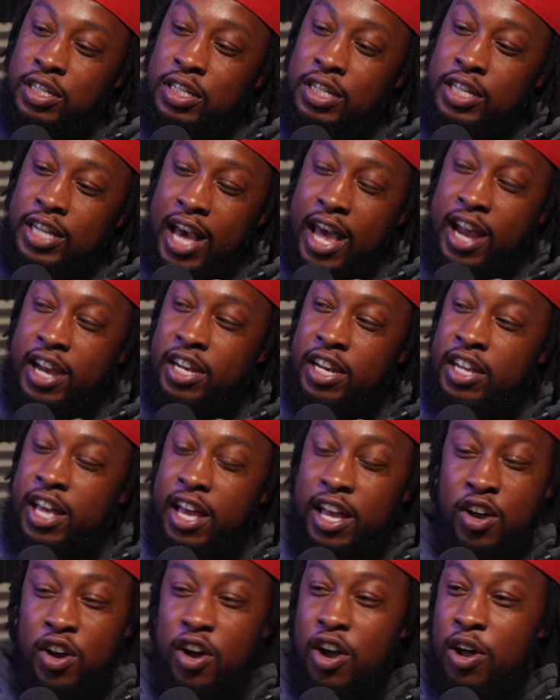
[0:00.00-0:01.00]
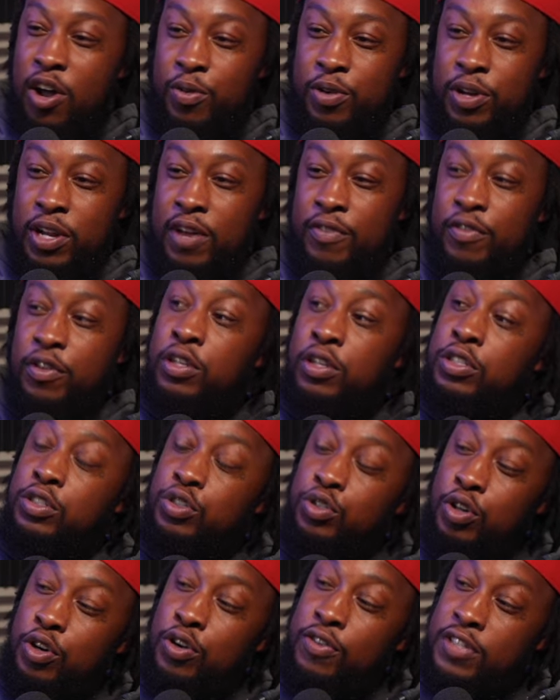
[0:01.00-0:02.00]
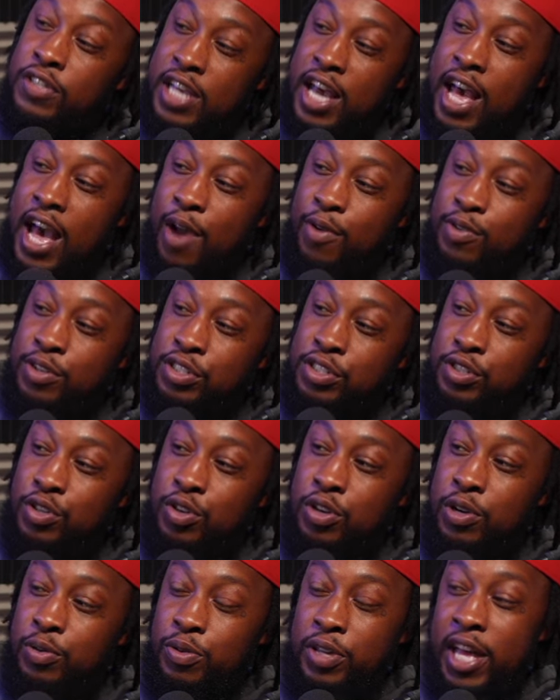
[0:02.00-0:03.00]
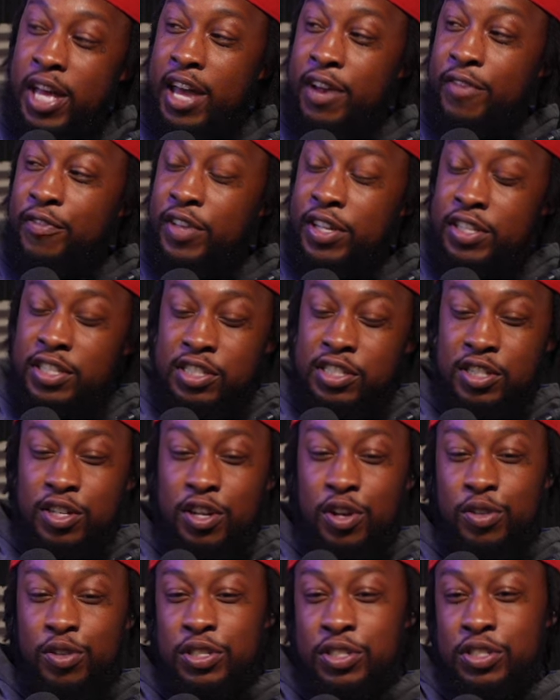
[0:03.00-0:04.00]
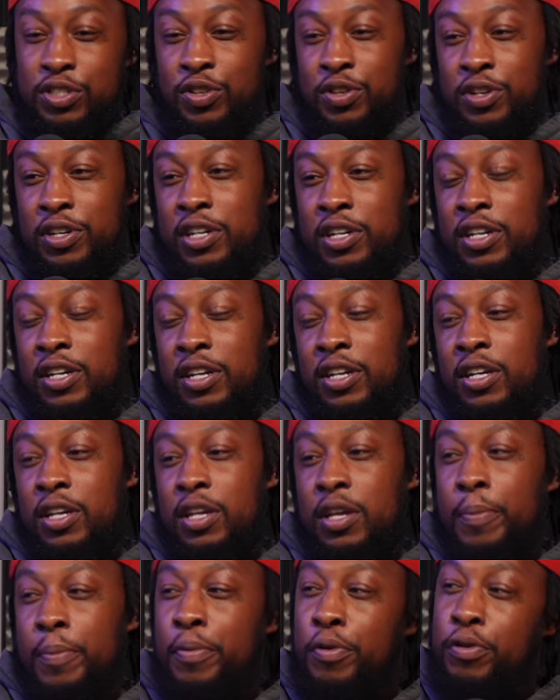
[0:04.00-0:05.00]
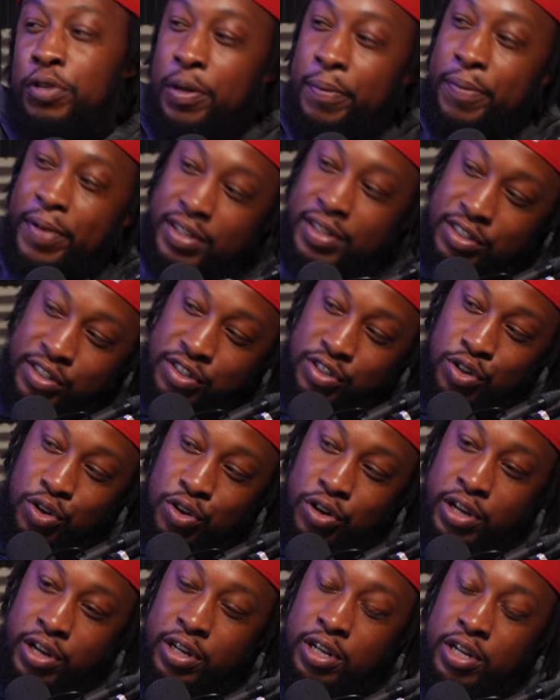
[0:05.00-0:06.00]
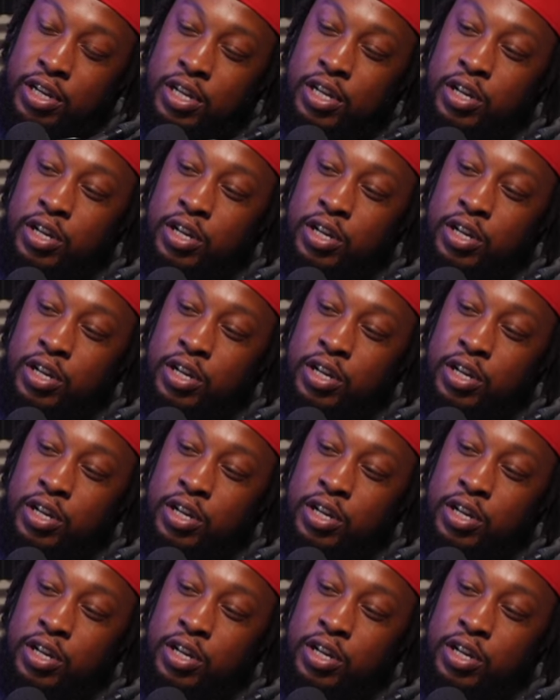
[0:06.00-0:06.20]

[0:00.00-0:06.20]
got in that car or whatever, drove to our store. We had a vintage clothing store. Pulled up at the store.